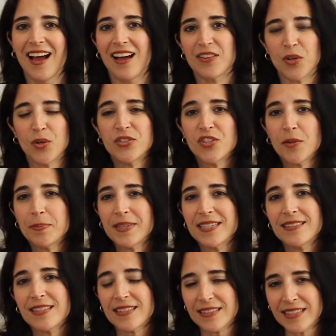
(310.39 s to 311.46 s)
I'll also
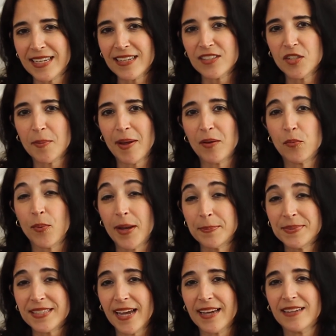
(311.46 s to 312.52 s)
place a link to my
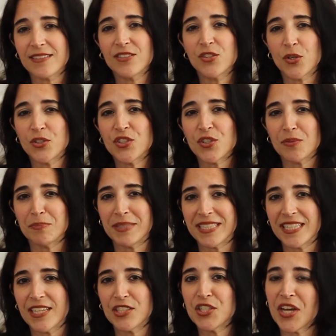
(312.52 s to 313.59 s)
website and social media